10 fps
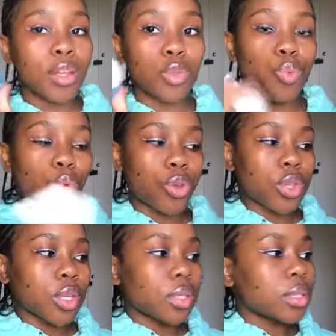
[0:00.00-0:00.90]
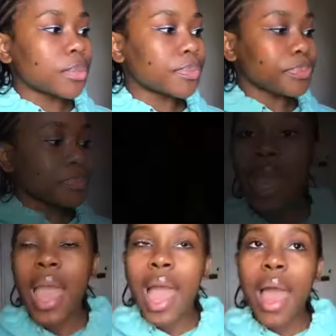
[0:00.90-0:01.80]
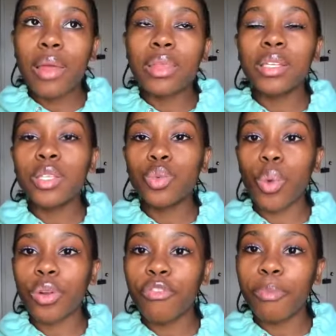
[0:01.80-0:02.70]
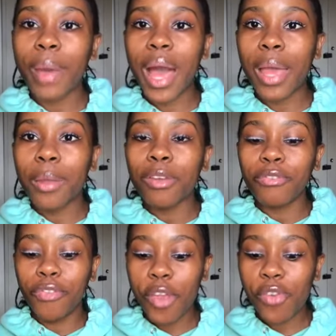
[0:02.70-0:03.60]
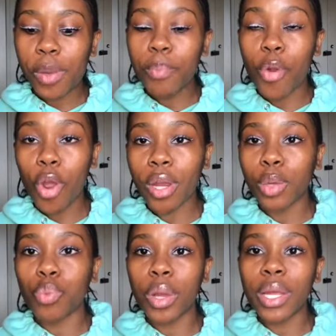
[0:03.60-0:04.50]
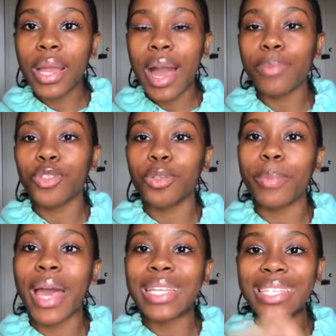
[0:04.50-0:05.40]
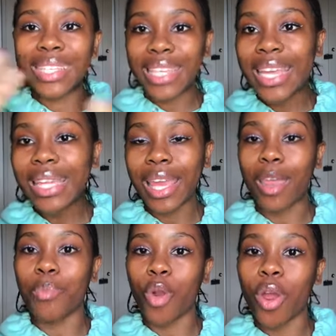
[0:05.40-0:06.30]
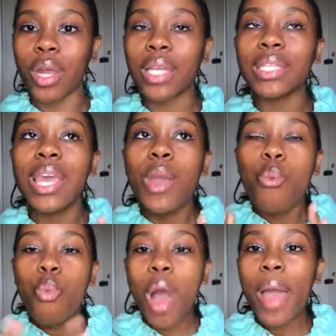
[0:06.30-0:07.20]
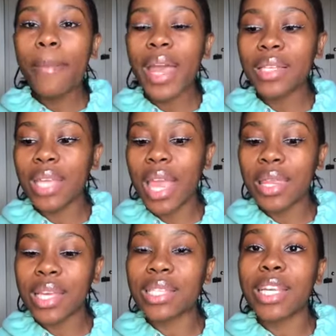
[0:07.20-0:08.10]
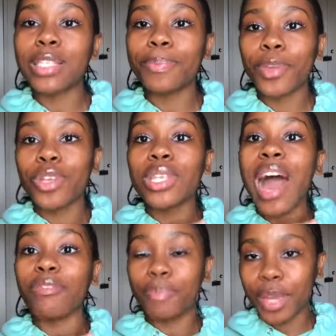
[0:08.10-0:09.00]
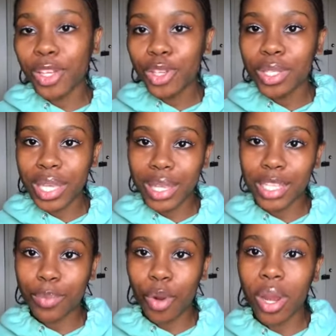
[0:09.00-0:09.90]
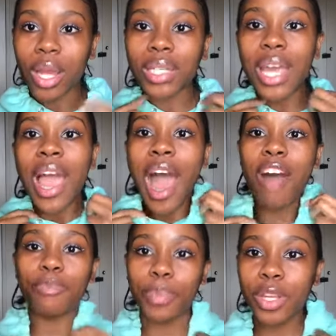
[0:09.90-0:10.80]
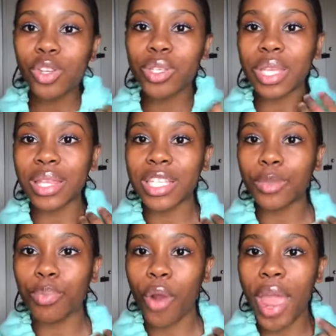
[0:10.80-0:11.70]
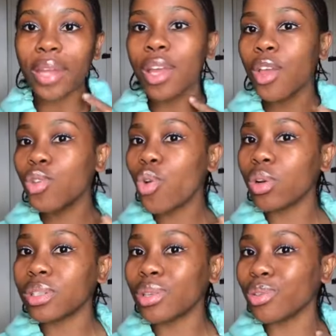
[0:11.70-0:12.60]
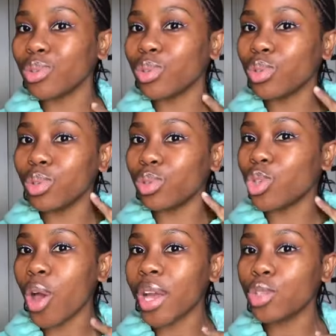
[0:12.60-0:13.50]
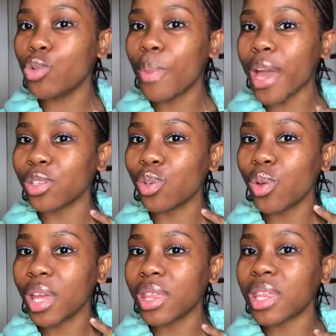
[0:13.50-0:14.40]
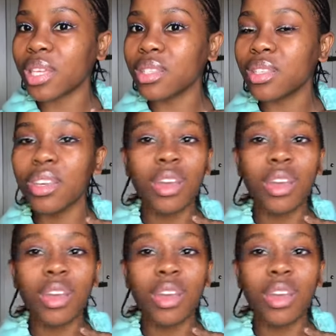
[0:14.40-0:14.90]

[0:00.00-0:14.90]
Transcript: It's worth it. This is one of my favorite product when it comes to my skincare product. Why am I saying this? It's because I've been using this product, I've been using this brand. You don't talk too much. Look at this.